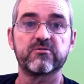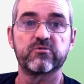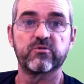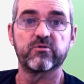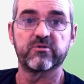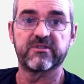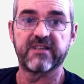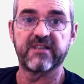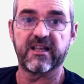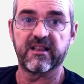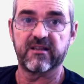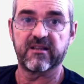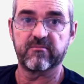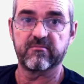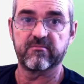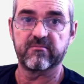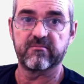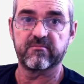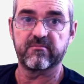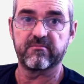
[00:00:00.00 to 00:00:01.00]
to tell
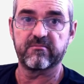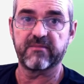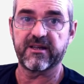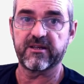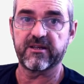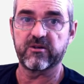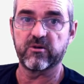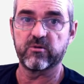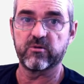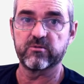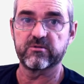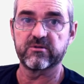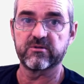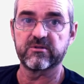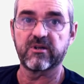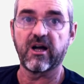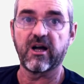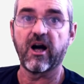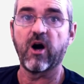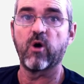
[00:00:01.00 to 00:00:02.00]
my code
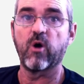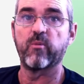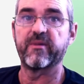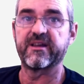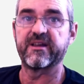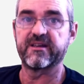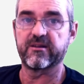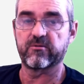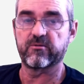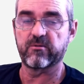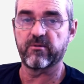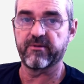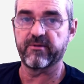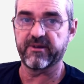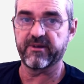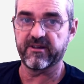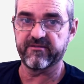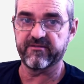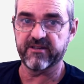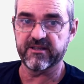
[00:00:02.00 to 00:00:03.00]
how many
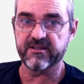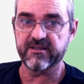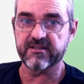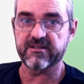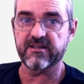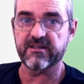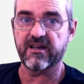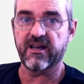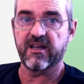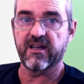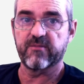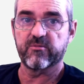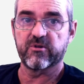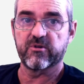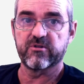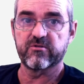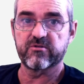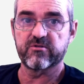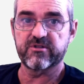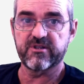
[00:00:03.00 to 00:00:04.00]
roaring events I'm
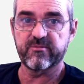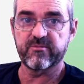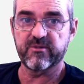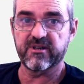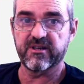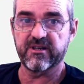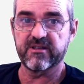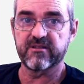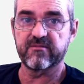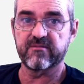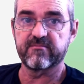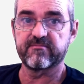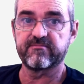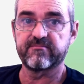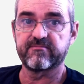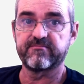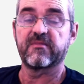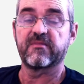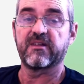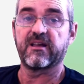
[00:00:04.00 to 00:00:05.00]
going to simulate
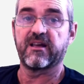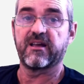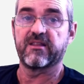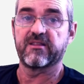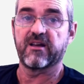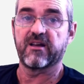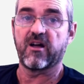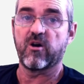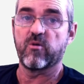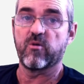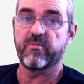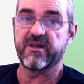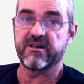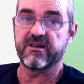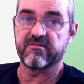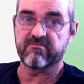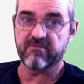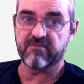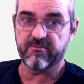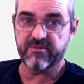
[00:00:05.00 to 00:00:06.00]
and how
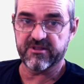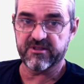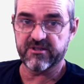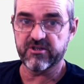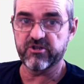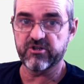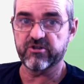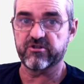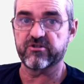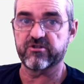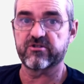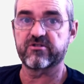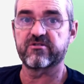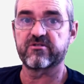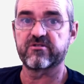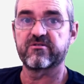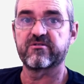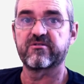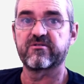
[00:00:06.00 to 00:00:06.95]
many repetitions